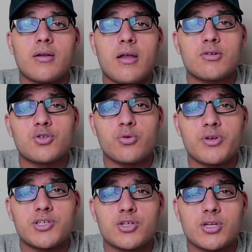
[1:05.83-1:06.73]
Now I was doing
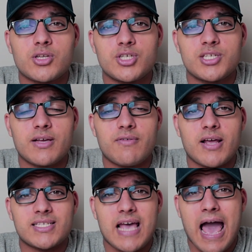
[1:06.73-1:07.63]
research on the
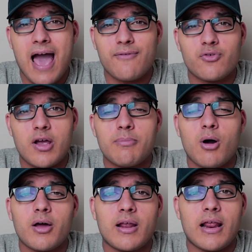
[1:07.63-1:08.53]
G7X after I
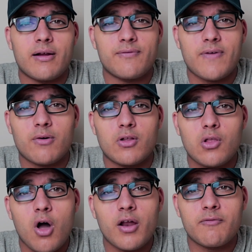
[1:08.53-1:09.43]
bought it, and I found a
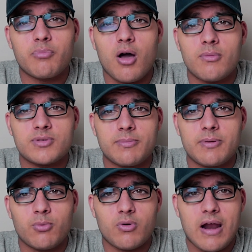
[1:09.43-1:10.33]
lot of problems that
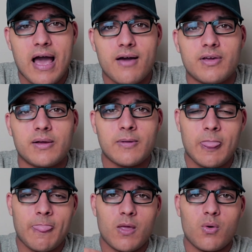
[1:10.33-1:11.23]
people were having
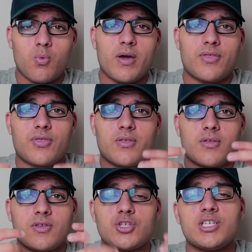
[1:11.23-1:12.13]
with
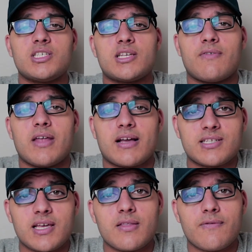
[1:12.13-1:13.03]
the
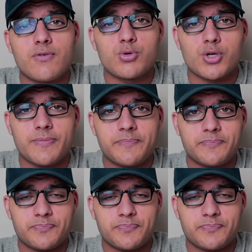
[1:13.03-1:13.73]
G7X in the future.